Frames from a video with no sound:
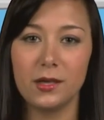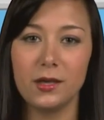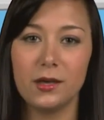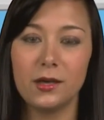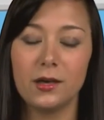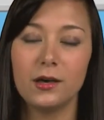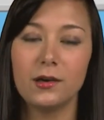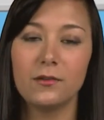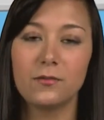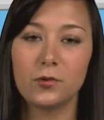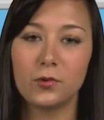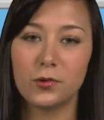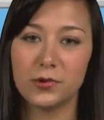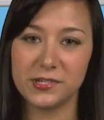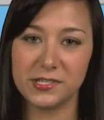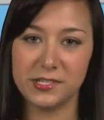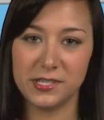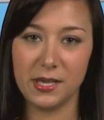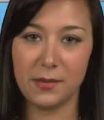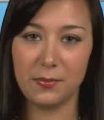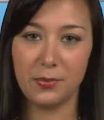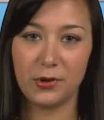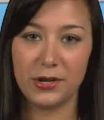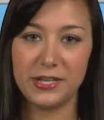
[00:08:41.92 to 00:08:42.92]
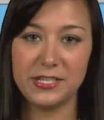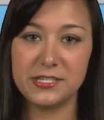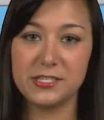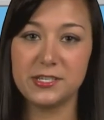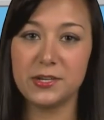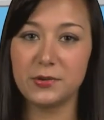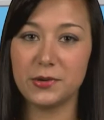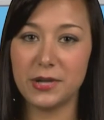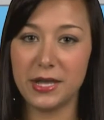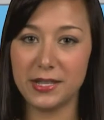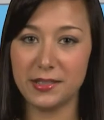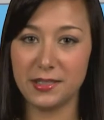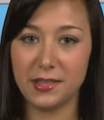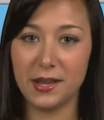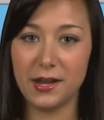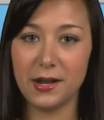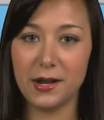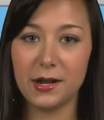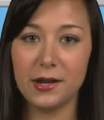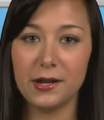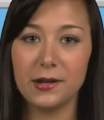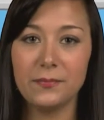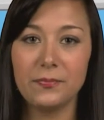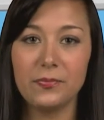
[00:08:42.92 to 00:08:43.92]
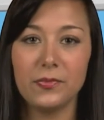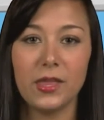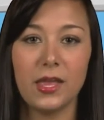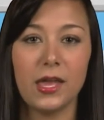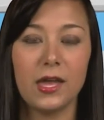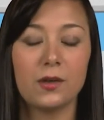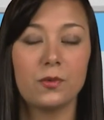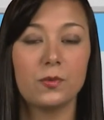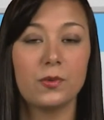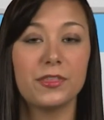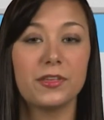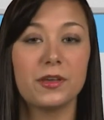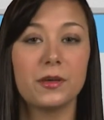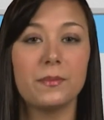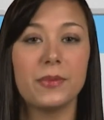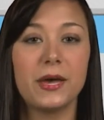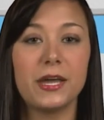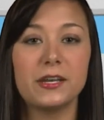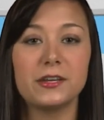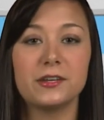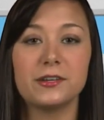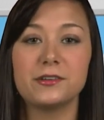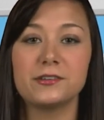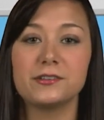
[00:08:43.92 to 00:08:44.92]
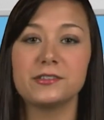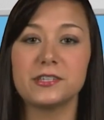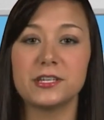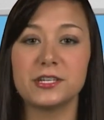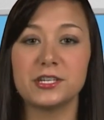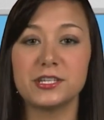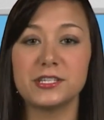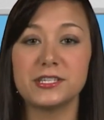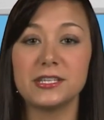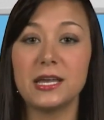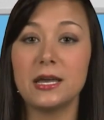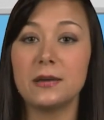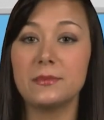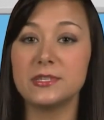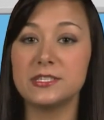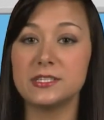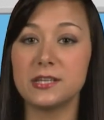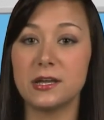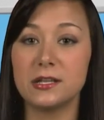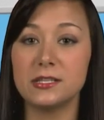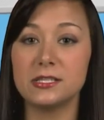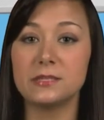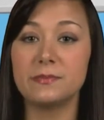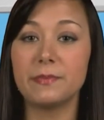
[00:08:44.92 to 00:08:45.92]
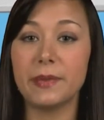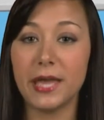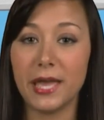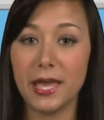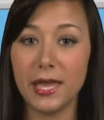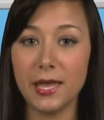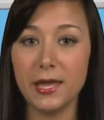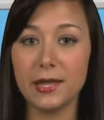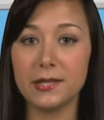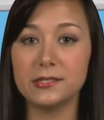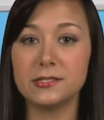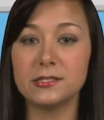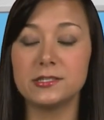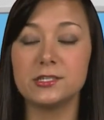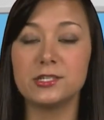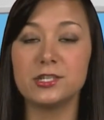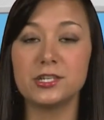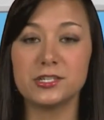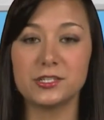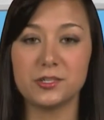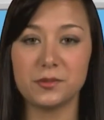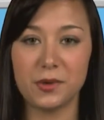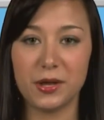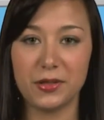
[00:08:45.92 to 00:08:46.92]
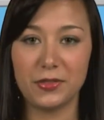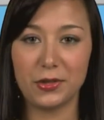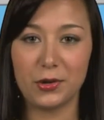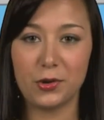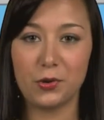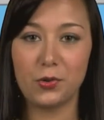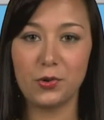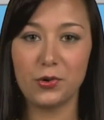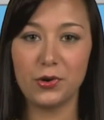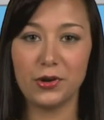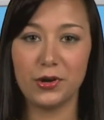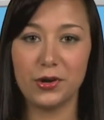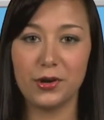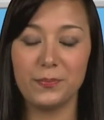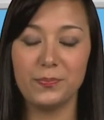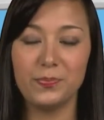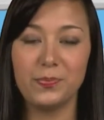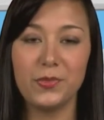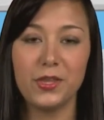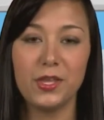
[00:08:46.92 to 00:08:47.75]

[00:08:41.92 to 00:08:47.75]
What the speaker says: Of course, the upgrades don't end there, and with competitors such as Amazon's Behance just around the corner,